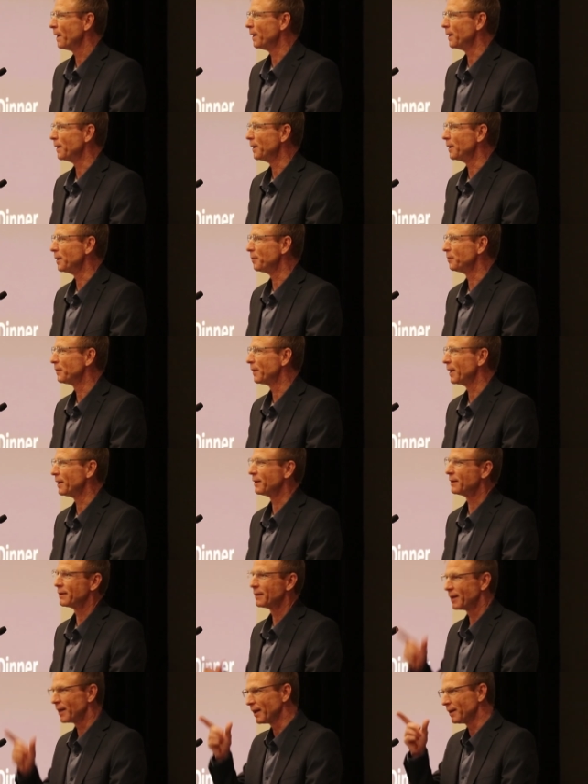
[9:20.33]
Um,
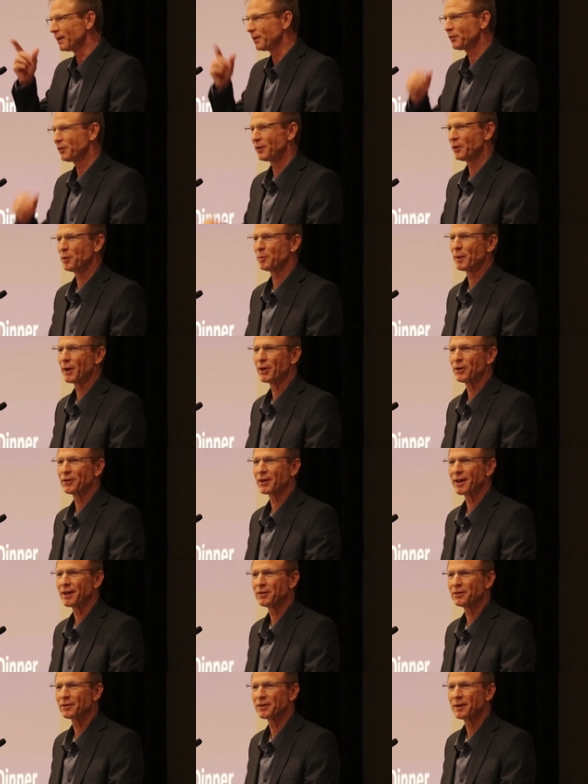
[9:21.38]
and yeah, listen to your parents,
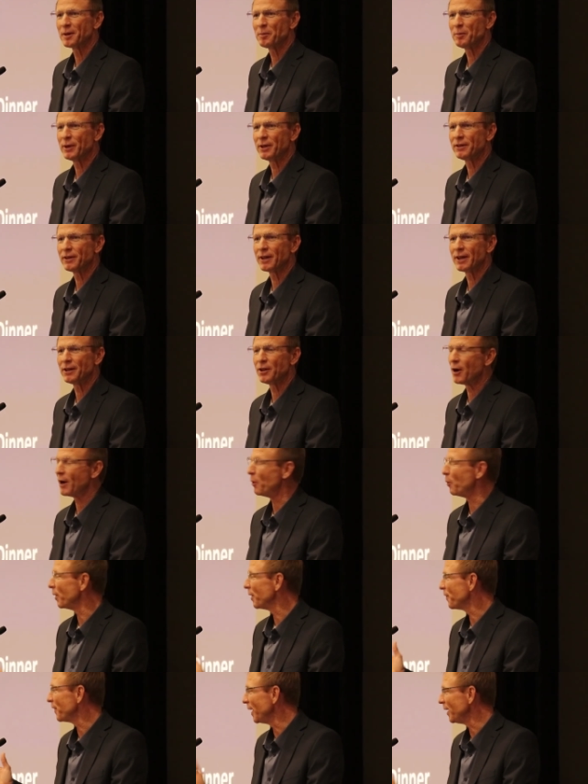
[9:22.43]
guys. But uh, no, I
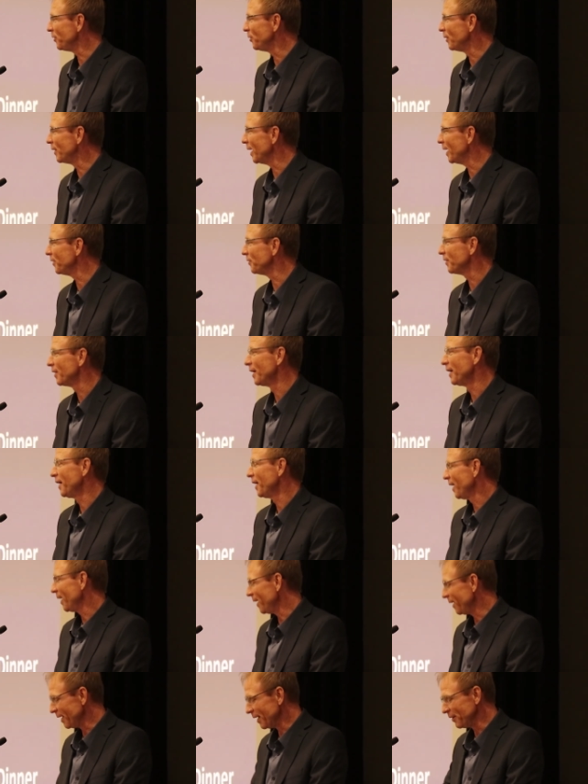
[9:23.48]
want to thank you guys,
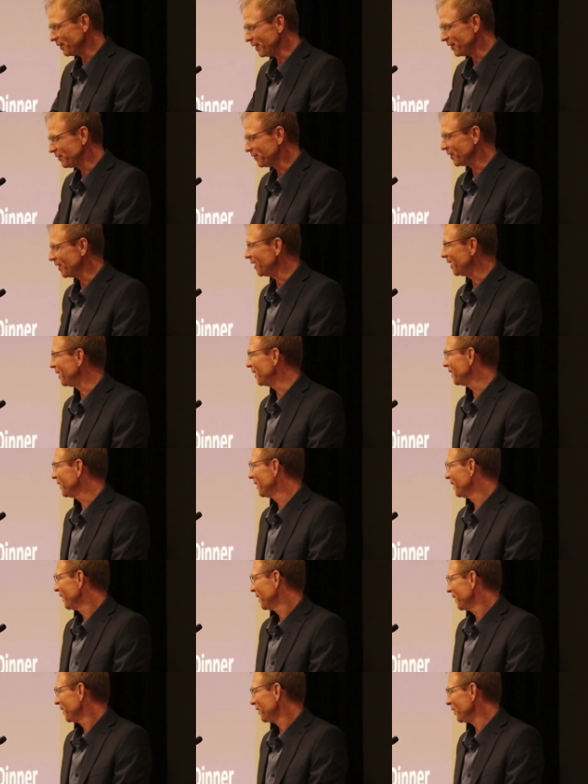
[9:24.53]
and now let's,
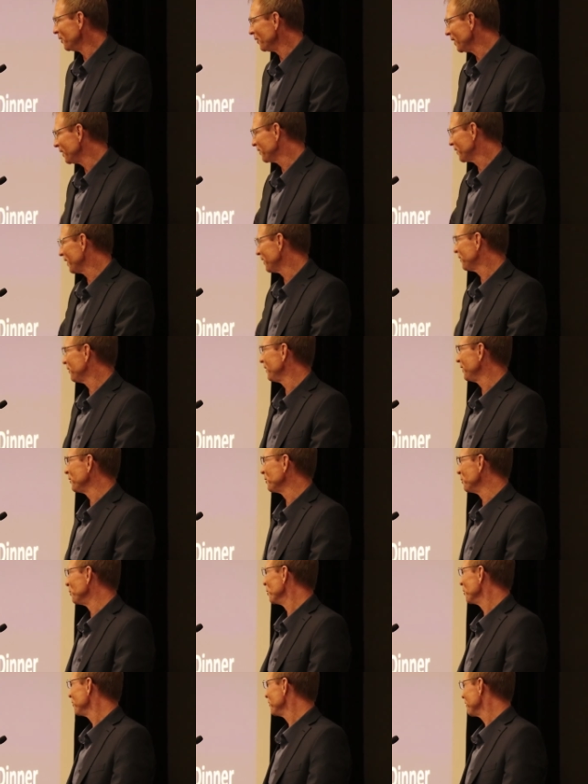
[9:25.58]
uh, you know, let's get to these
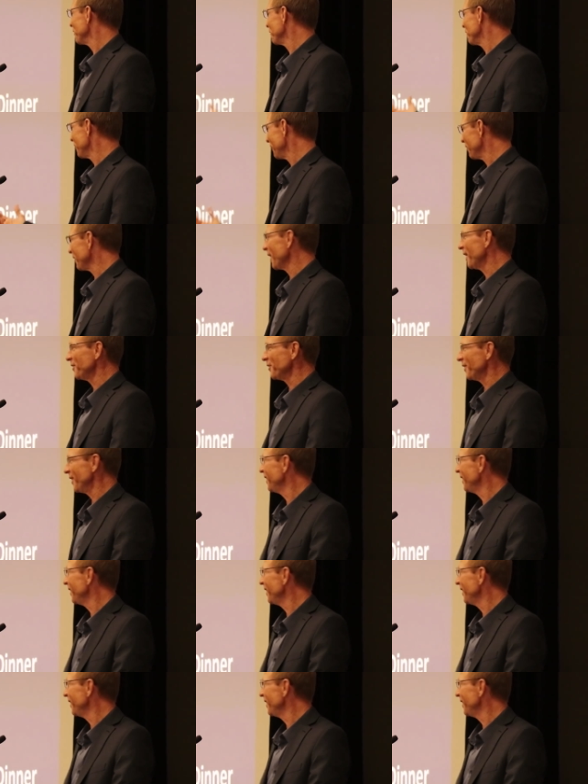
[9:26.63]
awards here for you guys, all